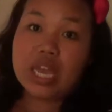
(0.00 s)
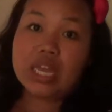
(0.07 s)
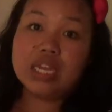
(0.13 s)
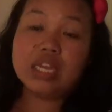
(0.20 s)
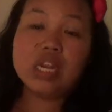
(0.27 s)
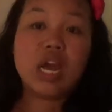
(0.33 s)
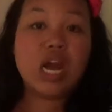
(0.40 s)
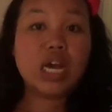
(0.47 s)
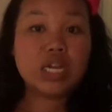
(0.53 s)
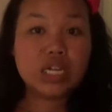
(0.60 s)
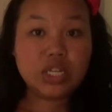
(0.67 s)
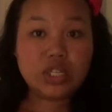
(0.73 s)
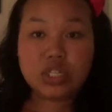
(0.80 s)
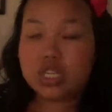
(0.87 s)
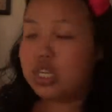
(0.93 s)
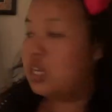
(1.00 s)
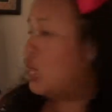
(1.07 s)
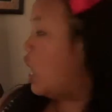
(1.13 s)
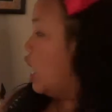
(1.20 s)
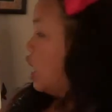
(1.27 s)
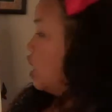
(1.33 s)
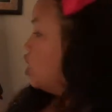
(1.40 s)
and addition,
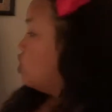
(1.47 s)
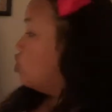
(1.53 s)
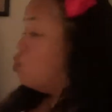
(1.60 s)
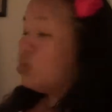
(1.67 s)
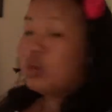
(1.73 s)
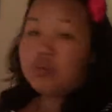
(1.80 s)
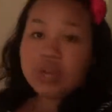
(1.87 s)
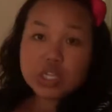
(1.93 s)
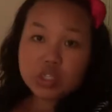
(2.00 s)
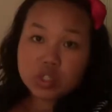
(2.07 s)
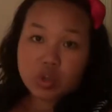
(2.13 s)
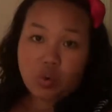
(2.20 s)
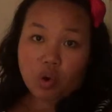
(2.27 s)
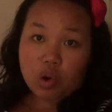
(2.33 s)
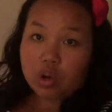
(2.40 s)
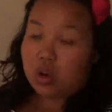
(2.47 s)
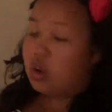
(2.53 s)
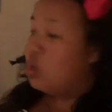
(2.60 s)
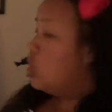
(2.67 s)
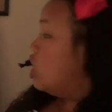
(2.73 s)
I can rearrange the order.